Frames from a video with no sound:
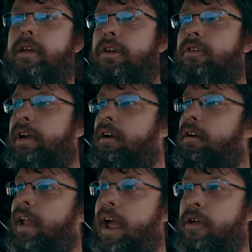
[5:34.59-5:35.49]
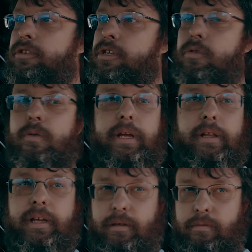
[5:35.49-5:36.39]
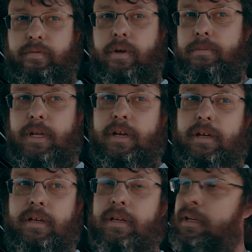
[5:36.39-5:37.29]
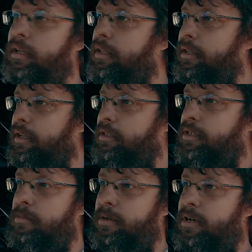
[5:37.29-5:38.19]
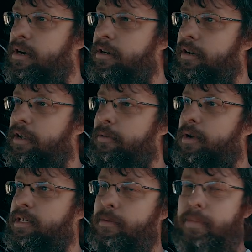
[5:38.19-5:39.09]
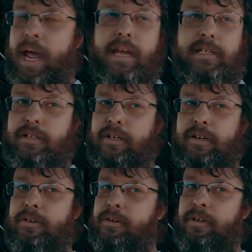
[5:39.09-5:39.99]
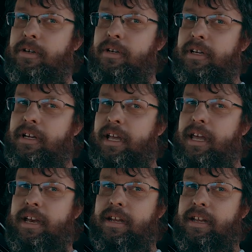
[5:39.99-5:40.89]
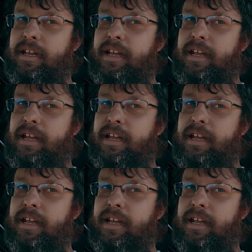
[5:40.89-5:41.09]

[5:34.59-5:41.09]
you'll hear a loud squealing from the supercharger, and then once it passes you, it'll